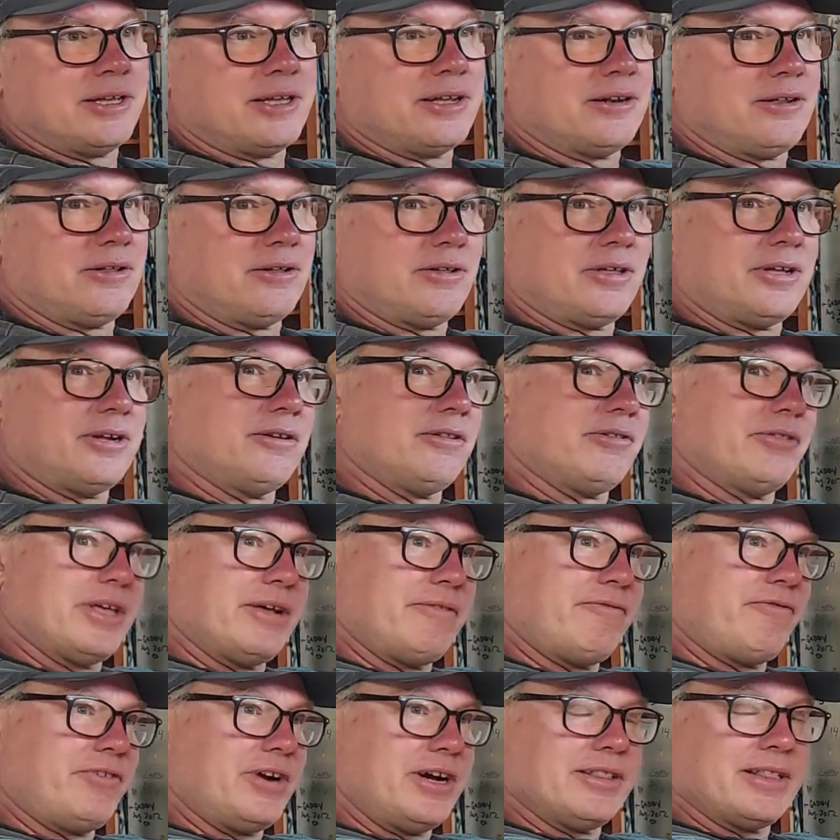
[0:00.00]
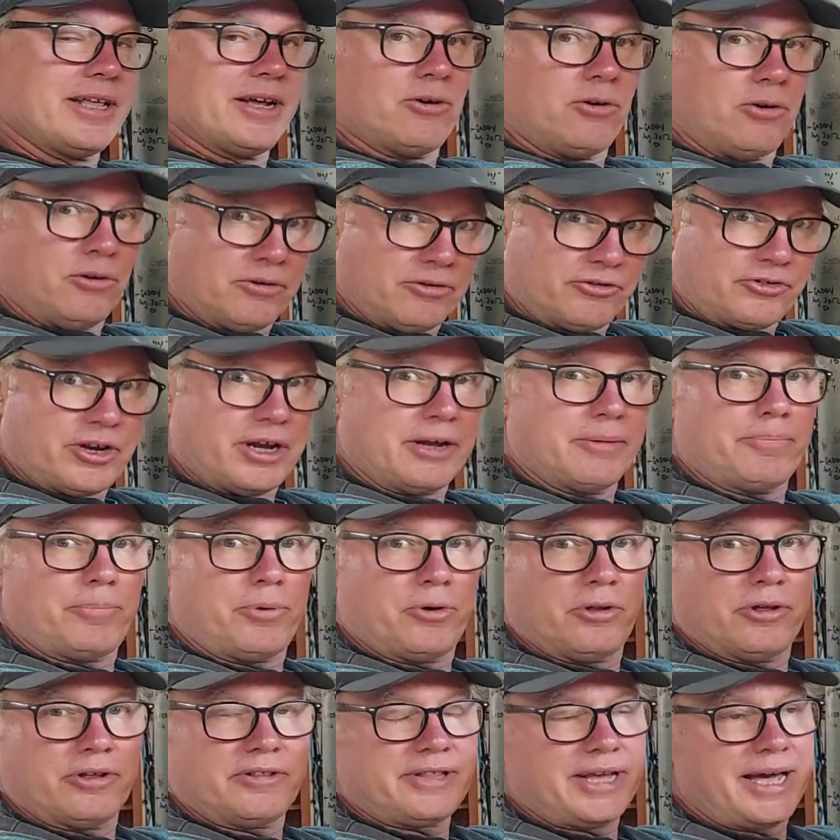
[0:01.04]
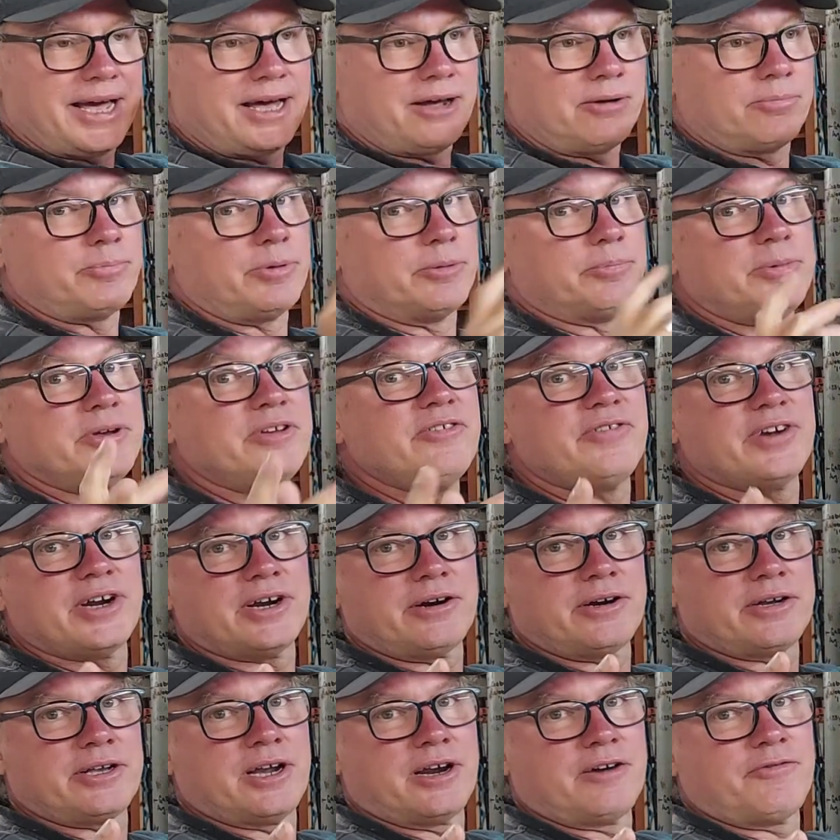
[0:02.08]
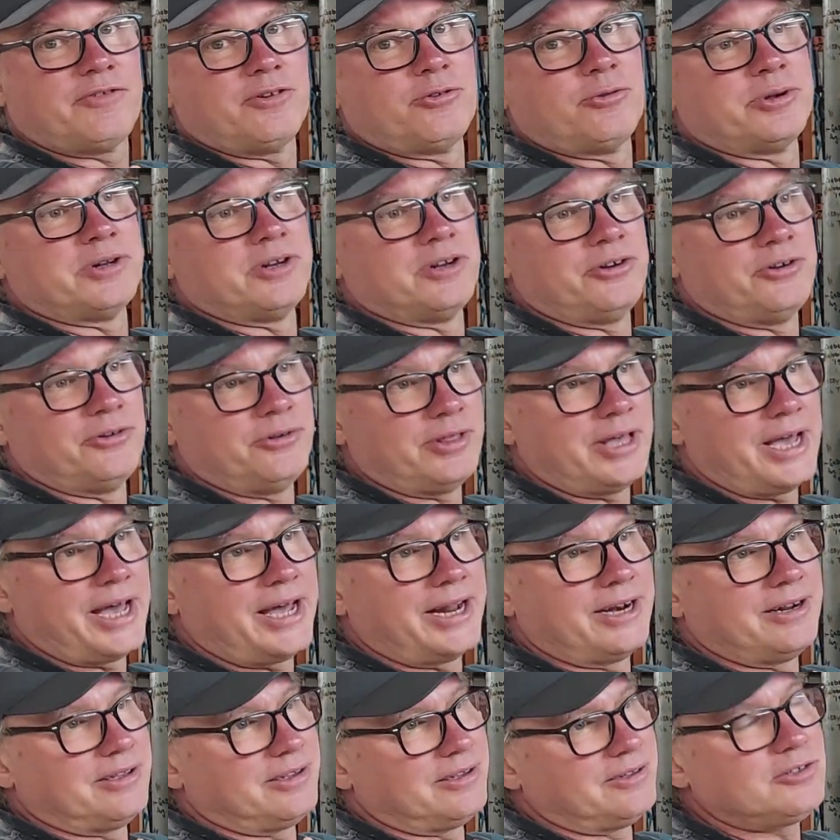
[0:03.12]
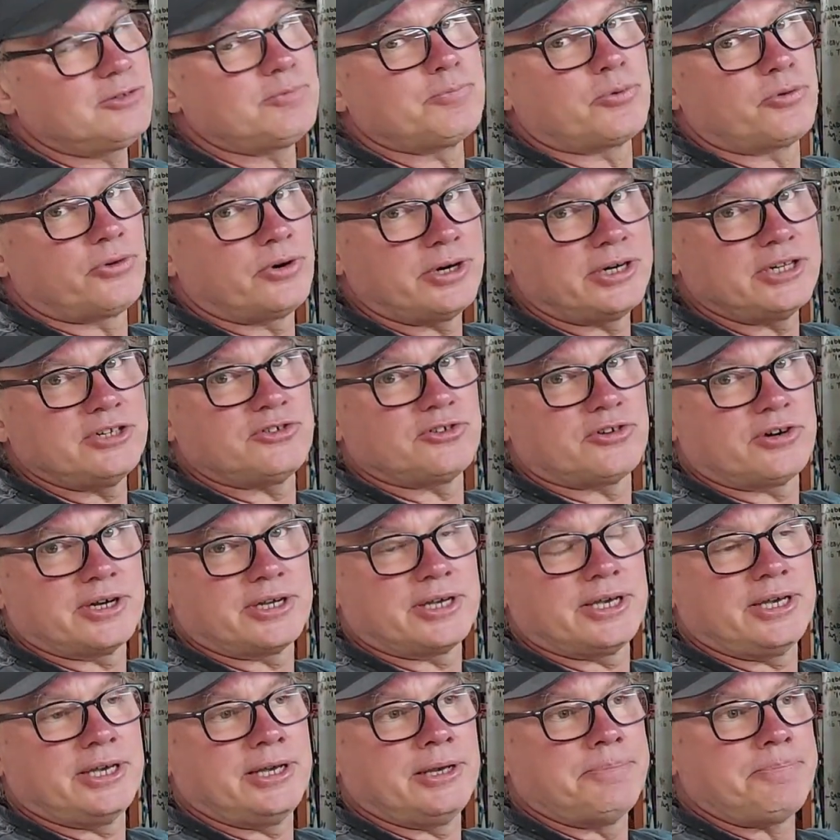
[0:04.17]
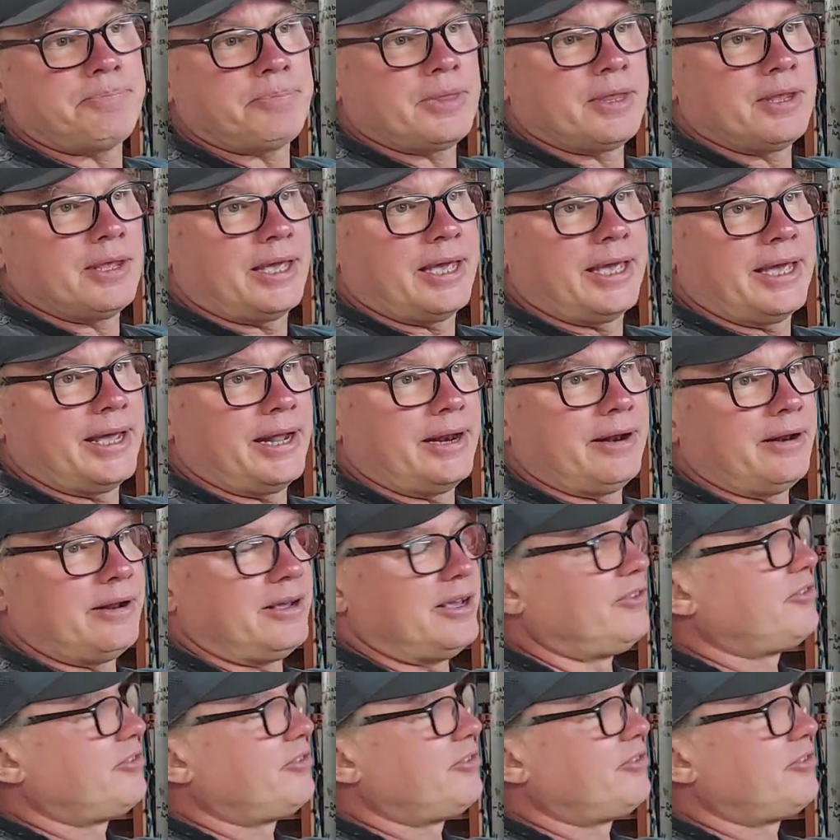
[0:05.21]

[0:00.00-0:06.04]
it'll then find that hole and try and pull it down. But be very careful when you do that. It's pretty tricky, and